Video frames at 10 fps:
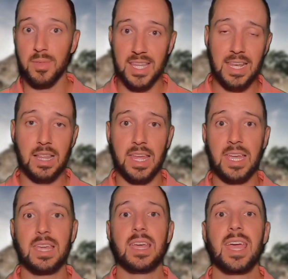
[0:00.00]
Medina
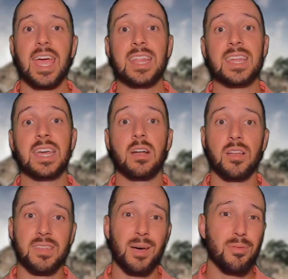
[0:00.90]
Lake, and then
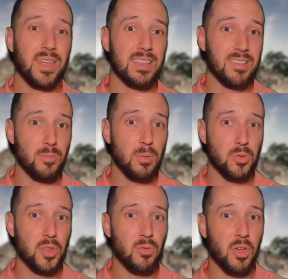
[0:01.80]
on top of that, some people
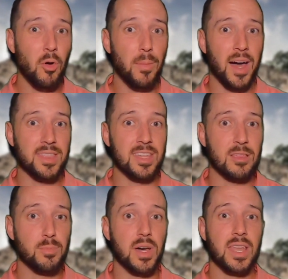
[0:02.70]
don't know about this,
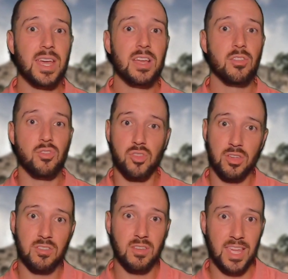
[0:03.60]
but
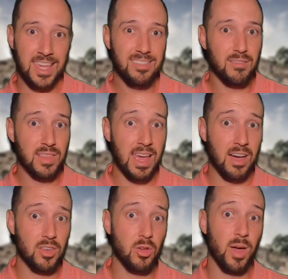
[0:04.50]
just east of
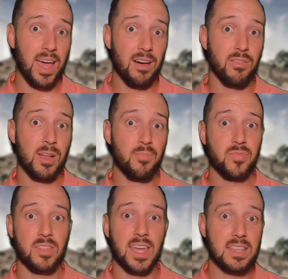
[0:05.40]
town you have
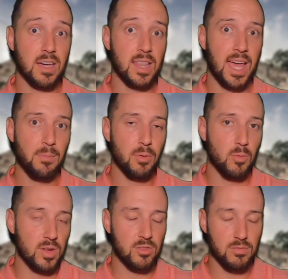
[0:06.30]
Lake Dunlap,
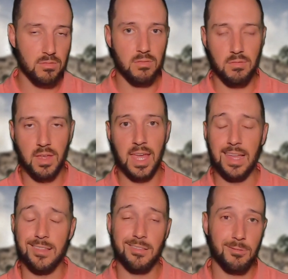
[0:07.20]
which
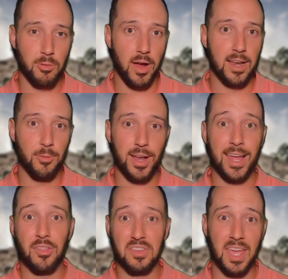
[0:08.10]
it's granted right
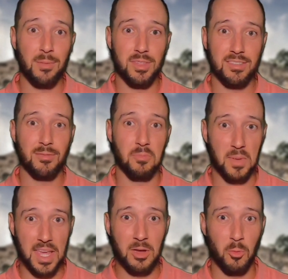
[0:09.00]
now the dam is
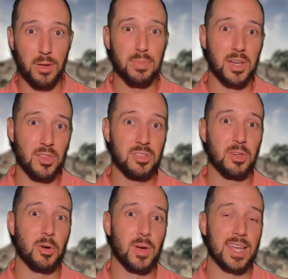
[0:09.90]
being rebuilt,
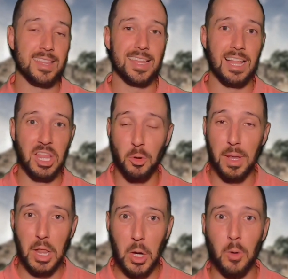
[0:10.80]
so it's a little
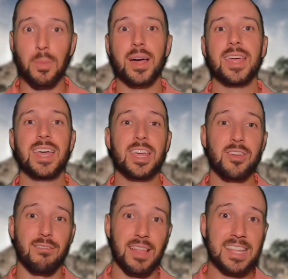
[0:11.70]
bit low, but you
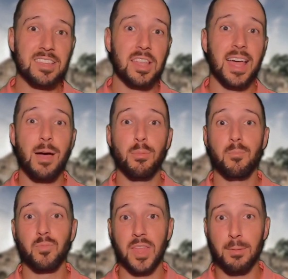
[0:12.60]
have Lake Dunlap,
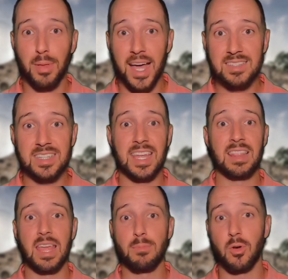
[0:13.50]
Lake Placid, and
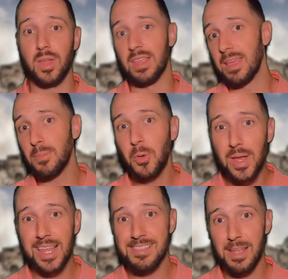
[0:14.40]
Lake McQueeney. Lake
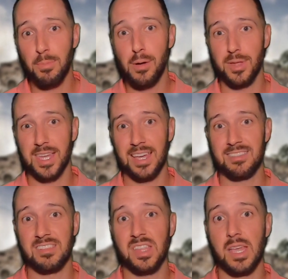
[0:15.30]
McQueeney is not a public
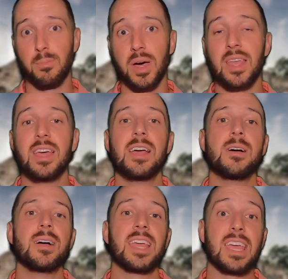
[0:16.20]
access lake, but
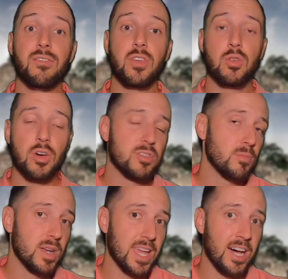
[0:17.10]
if you know
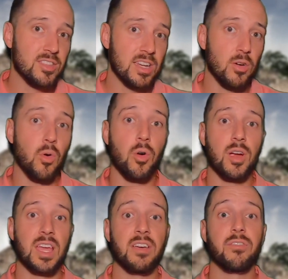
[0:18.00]
somebody out there or
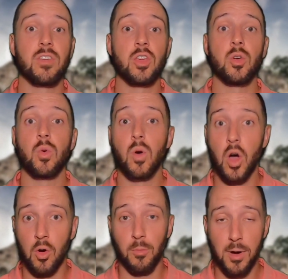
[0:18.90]
if you
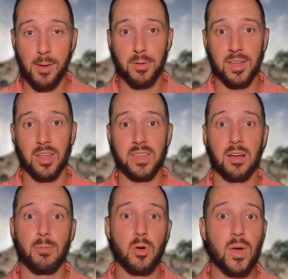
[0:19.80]
own a property on
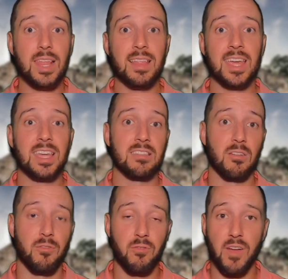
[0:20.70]
there, McQueeney Lake is a
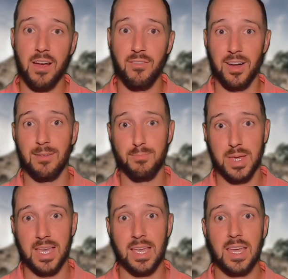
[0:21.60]
very, very
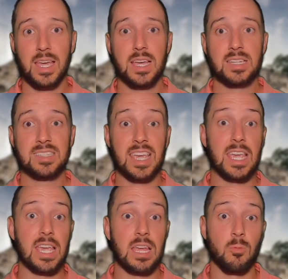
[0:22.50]
big
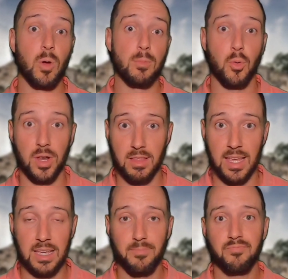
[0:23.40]
ski and wakeboarding
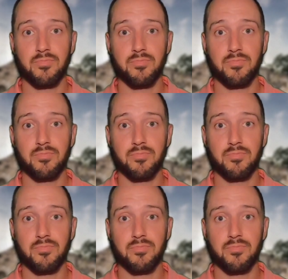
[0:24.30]
lake.